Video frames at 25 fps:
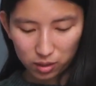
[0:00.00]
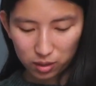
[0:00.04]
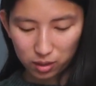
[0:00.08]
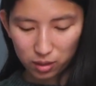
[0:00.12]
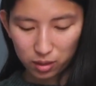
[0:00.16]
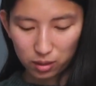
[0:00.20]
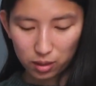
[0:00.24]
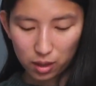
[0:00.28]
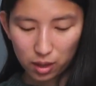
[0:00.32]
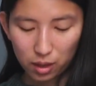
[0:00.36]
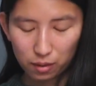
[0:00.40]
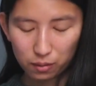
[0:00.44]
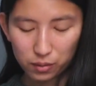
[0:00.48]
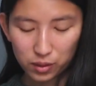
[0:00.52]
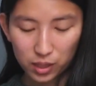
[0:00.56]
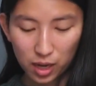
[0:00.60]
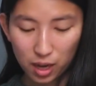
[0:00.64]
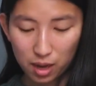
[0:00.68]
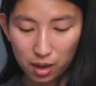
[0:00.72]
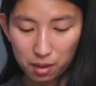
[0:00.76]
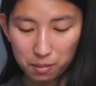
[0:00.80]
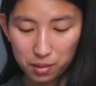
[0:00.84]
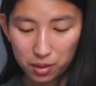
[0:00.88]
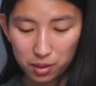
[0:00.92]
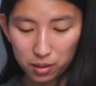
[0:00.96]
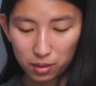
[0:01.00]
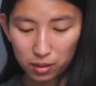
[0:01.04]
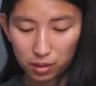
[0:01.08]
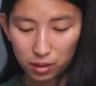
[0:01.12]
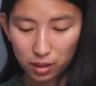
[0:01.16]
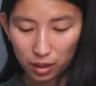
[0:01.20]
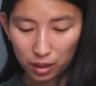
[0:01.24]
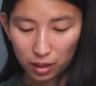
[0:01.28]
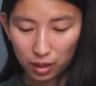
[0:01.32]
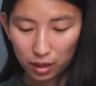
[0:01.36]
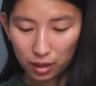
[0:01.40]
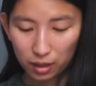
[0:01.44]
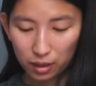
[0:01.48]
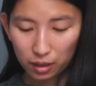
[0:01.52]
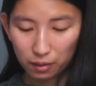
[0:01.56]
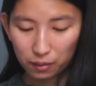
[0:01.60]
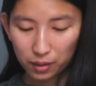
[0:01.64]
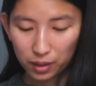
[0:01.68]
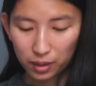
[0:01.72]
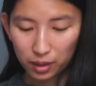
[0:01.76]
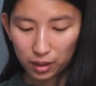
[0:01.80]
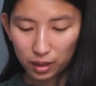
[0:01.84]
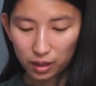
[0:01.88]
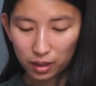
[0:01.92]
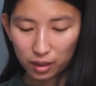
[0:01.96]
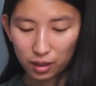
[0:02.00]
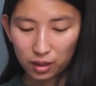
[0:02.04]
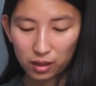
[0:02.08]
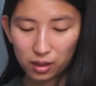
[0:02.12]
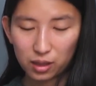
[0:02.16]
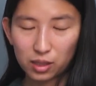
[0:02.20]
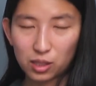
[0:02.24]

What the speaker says: a lot of time and thinking and everything,